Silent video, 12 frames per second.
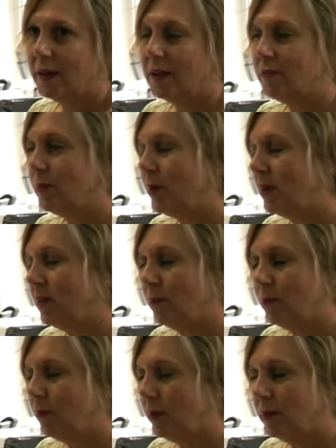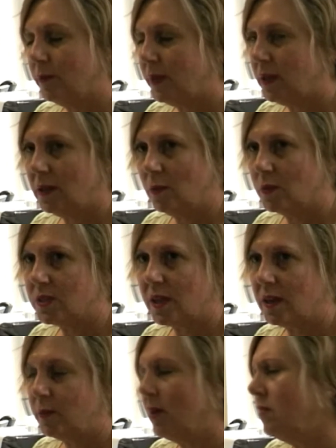And everybody in the beginning would
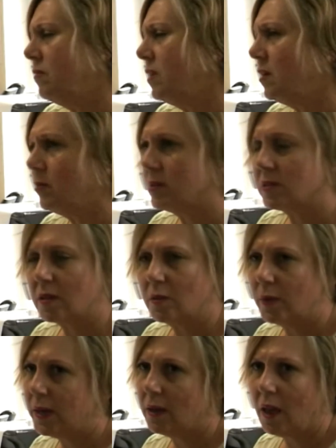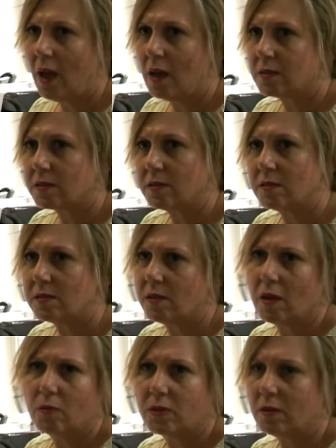say to me, oh, no one's going to wear glasses,
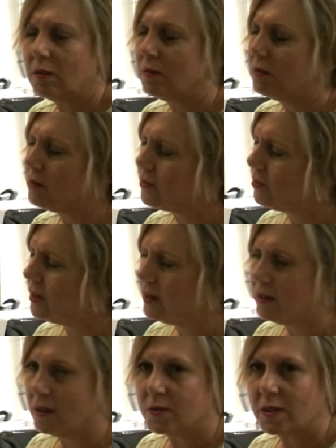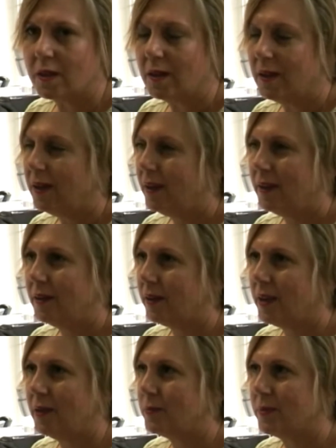no one, oh, 3D, no one's going to... And I
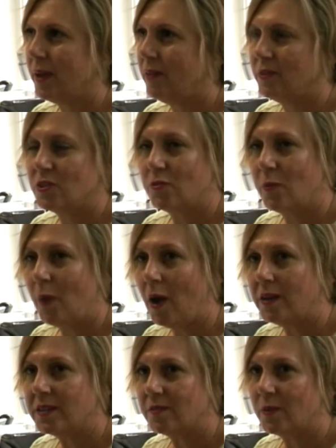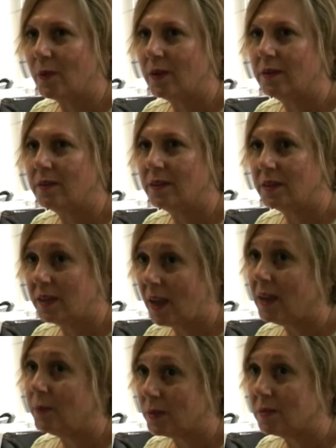kept having to remind everyone that
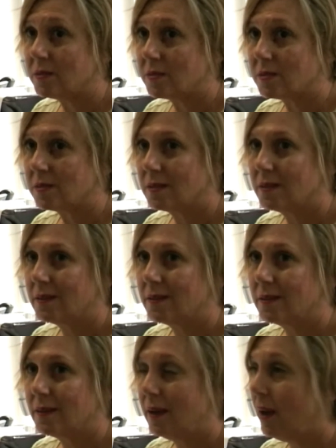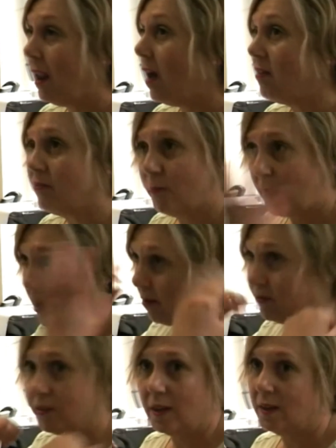gamers love
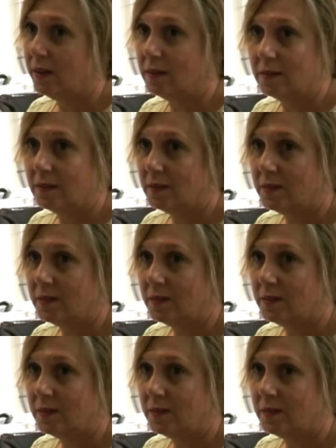paraphernalia.